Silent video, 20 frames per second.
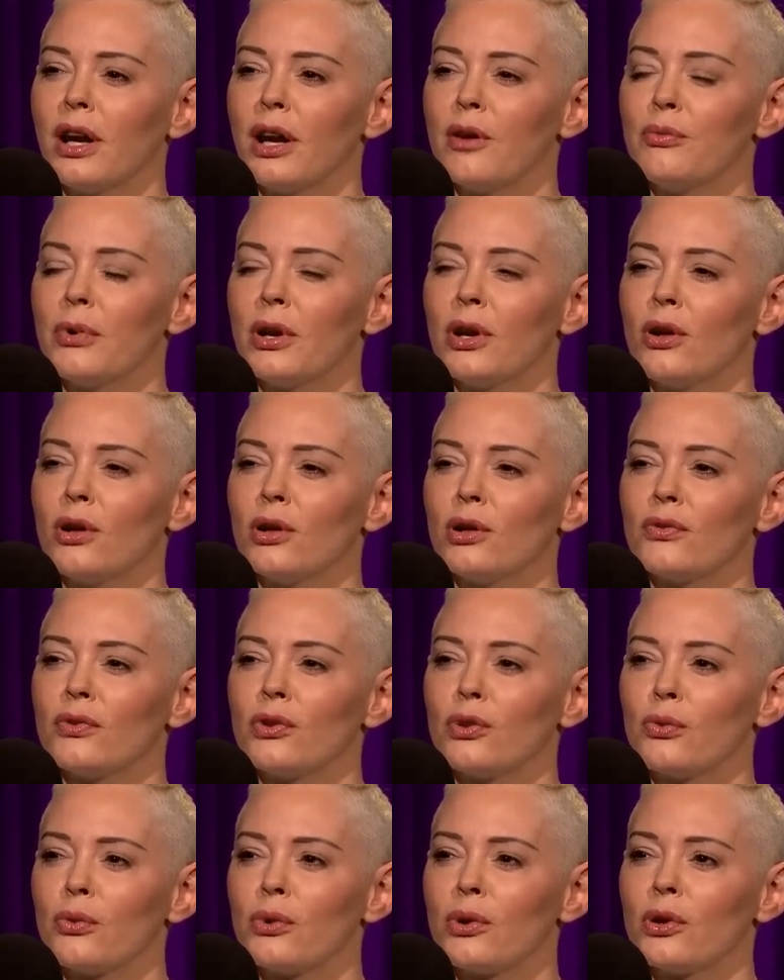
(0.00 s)
I've been all over
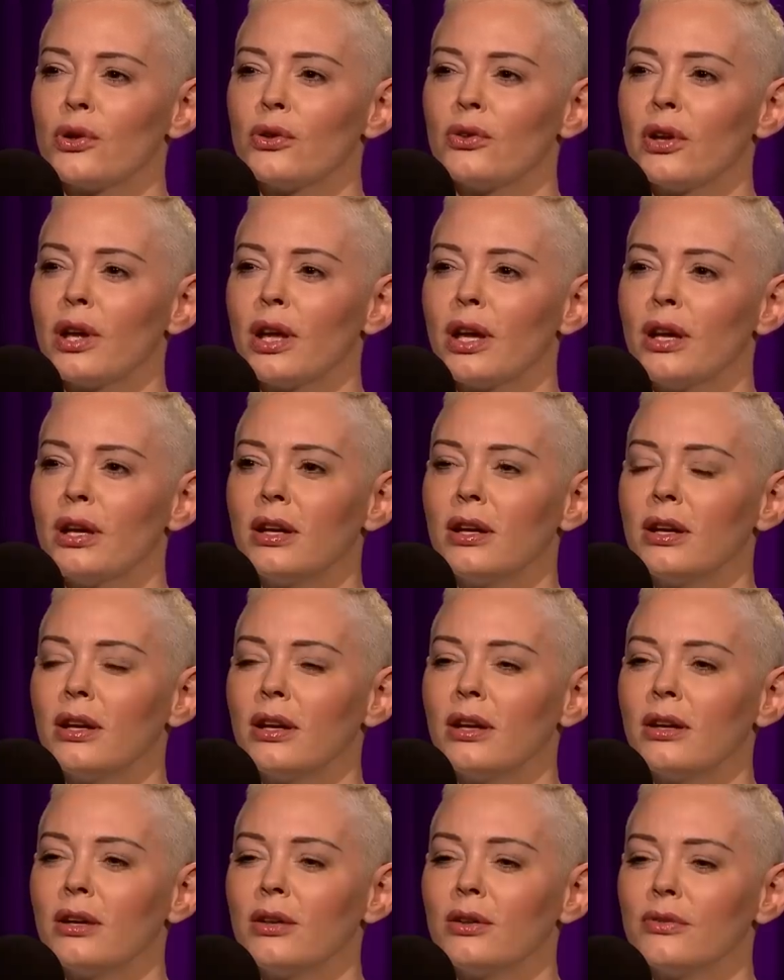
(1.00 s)
the world, and
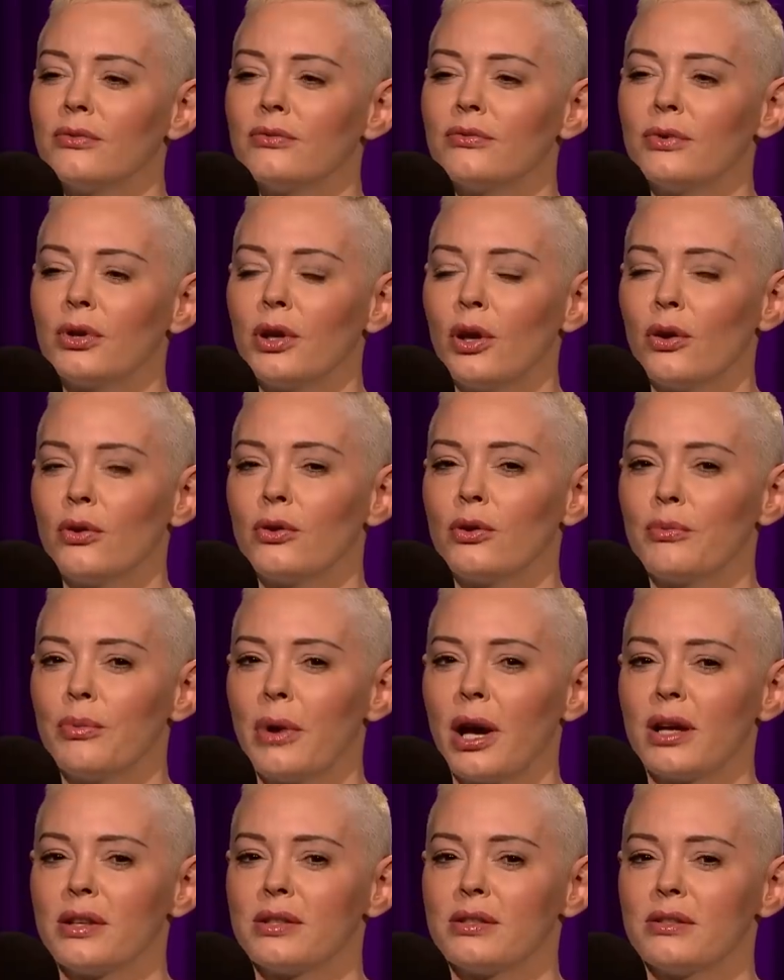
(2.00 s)
uh, you know, in the
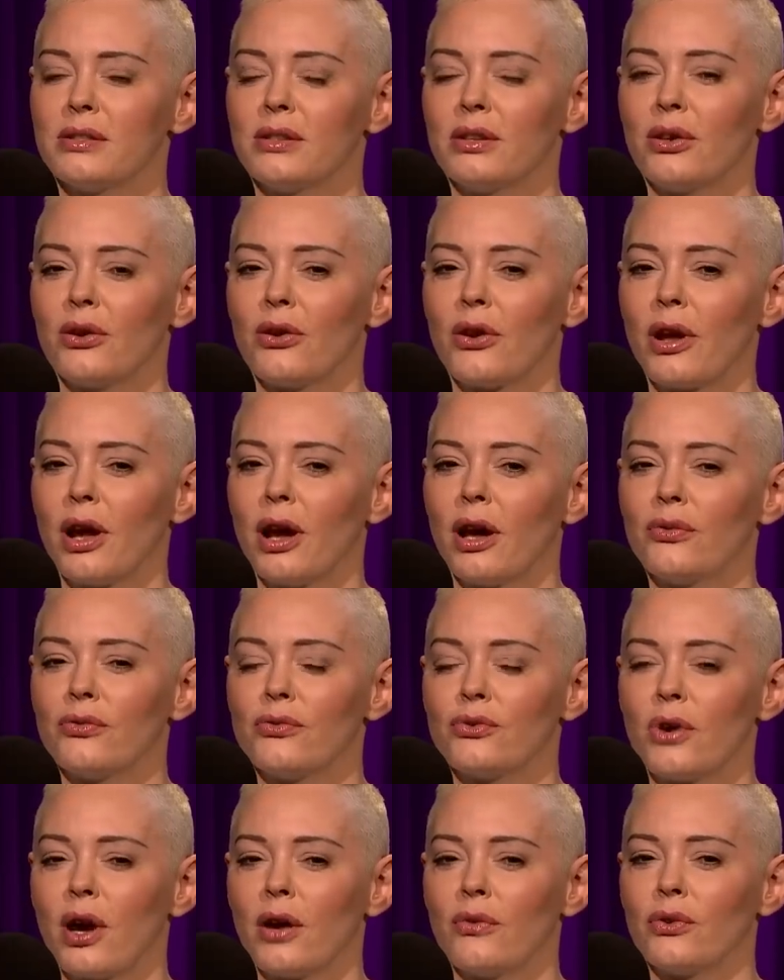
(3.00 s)
past year and a half,
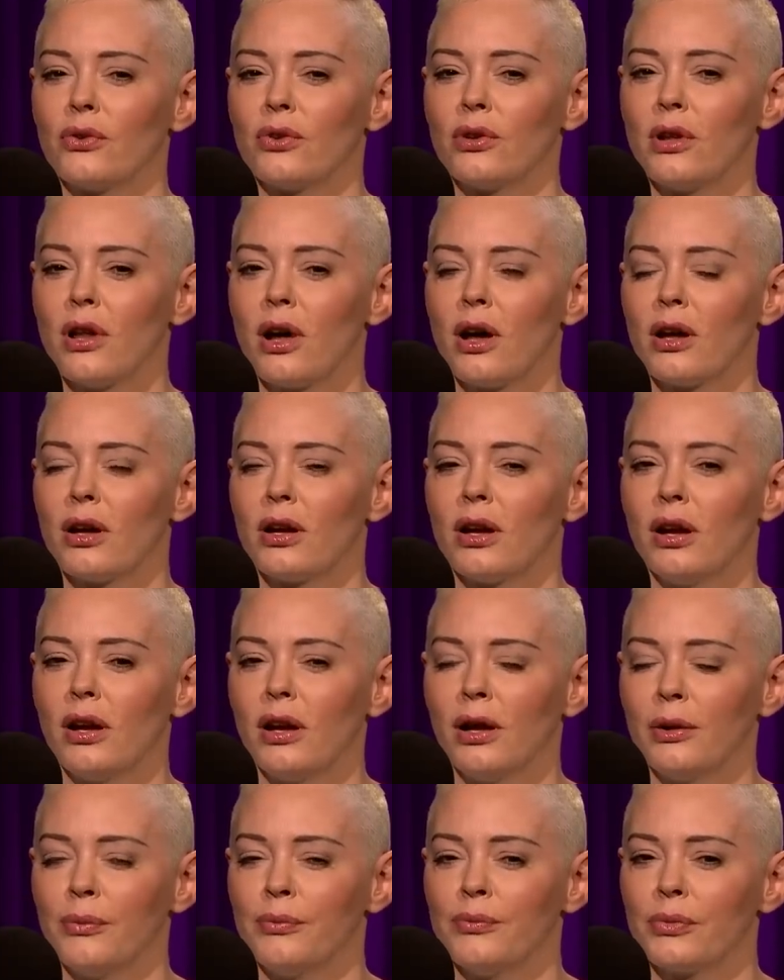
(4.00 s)
traveled a lot,
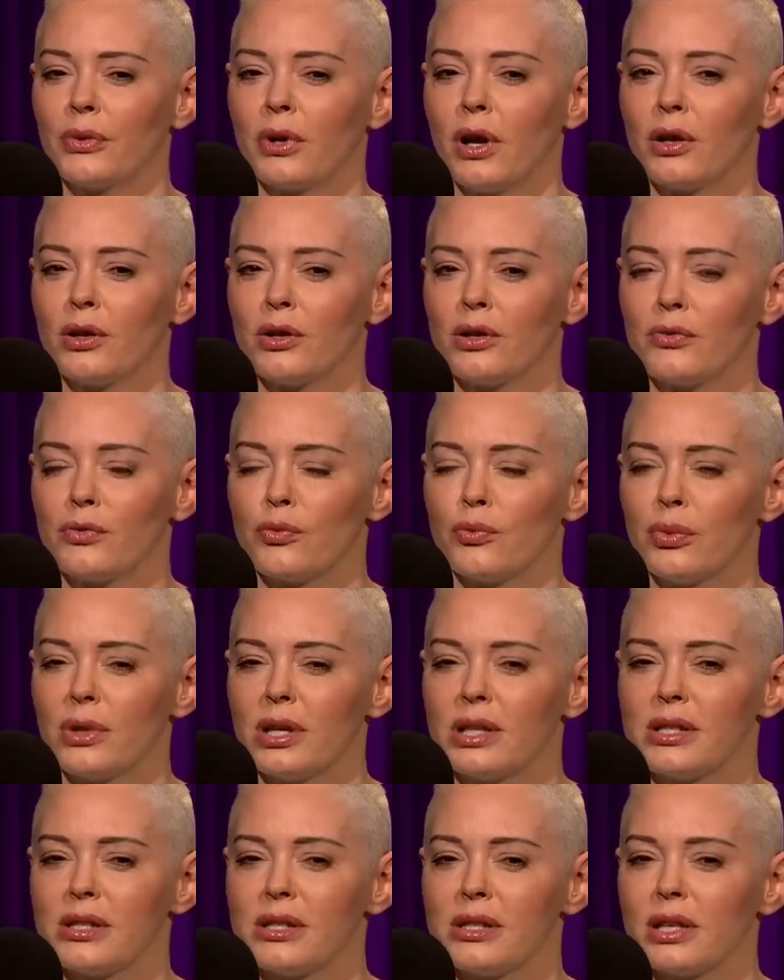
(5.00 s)
um, gone to different
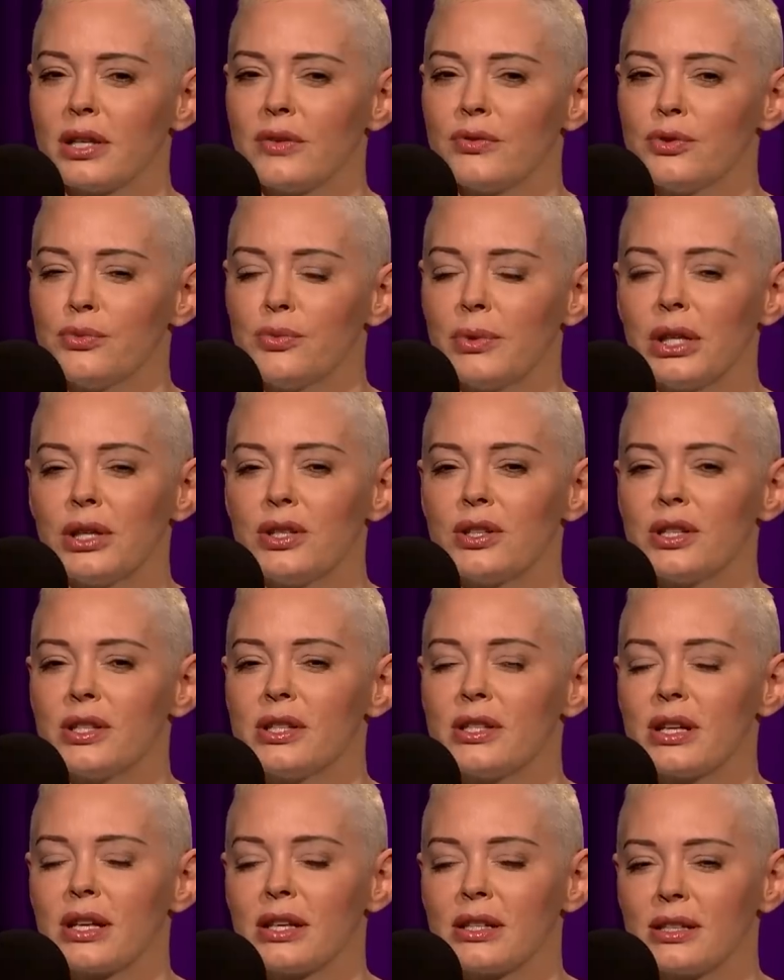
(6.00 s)
places to give
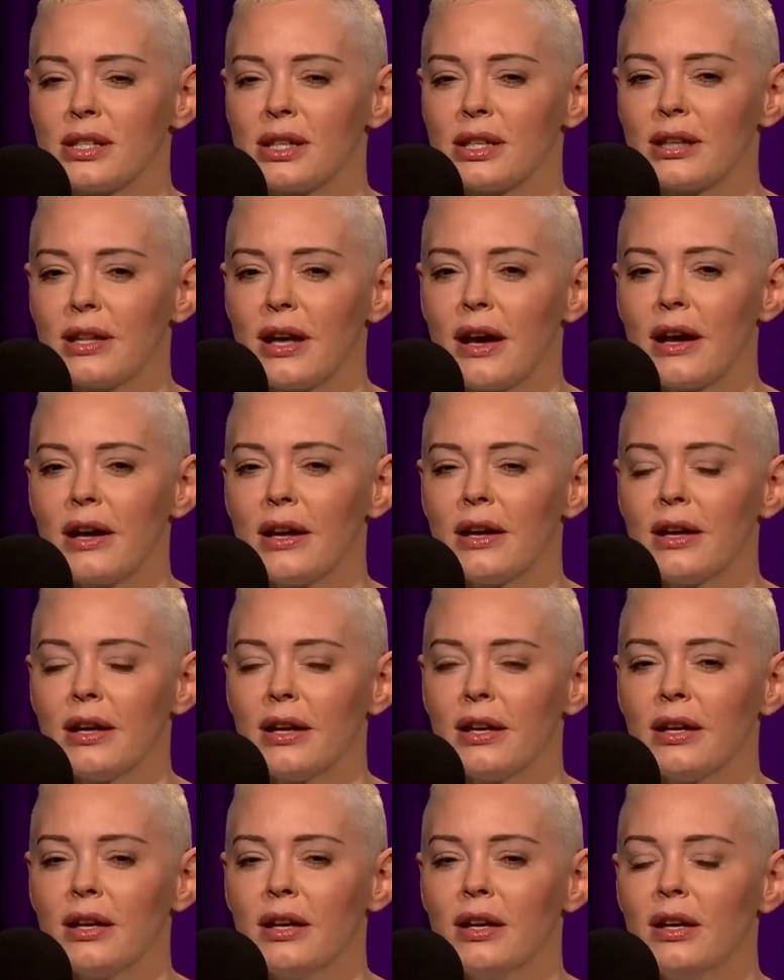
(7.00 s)
speeches, things like that,
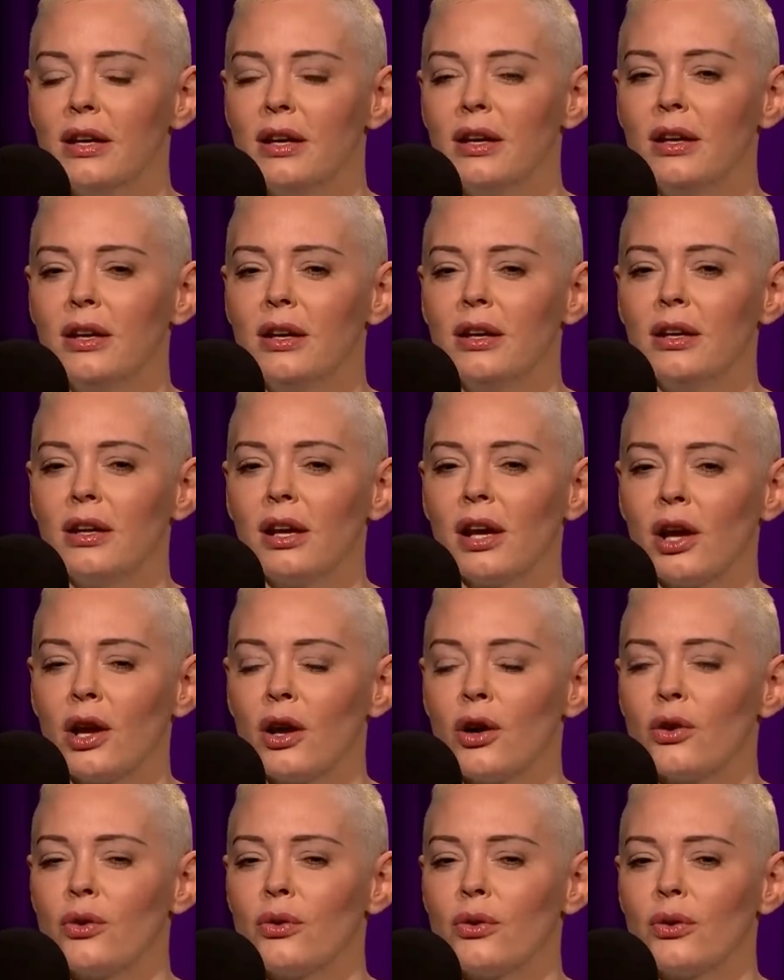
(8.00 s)
and you
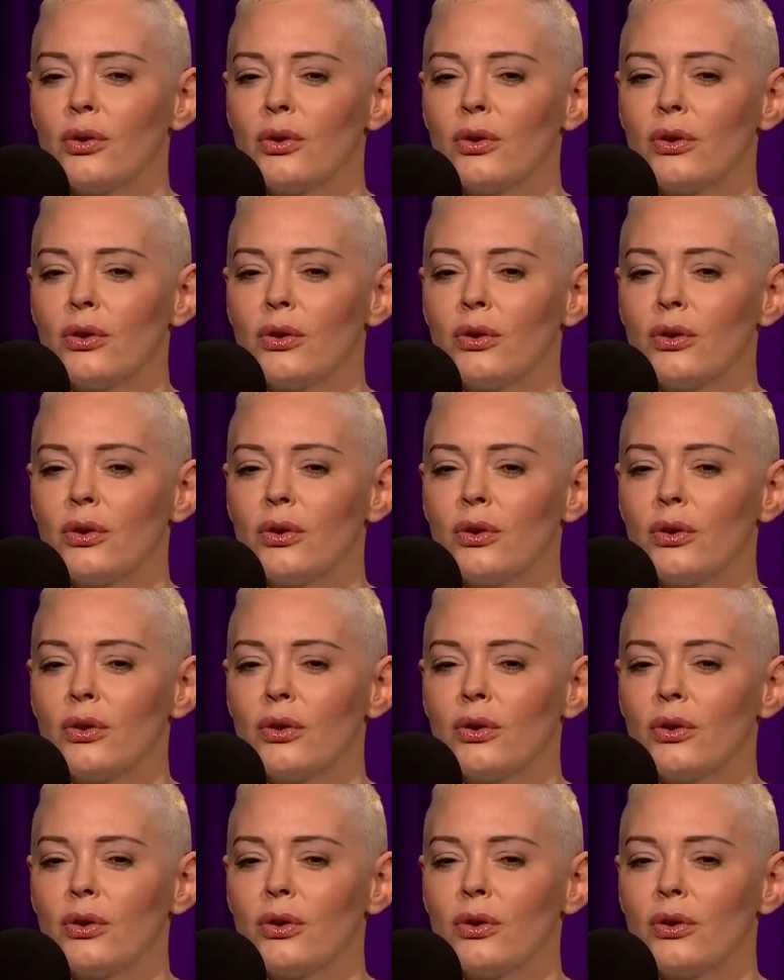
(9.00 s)
know,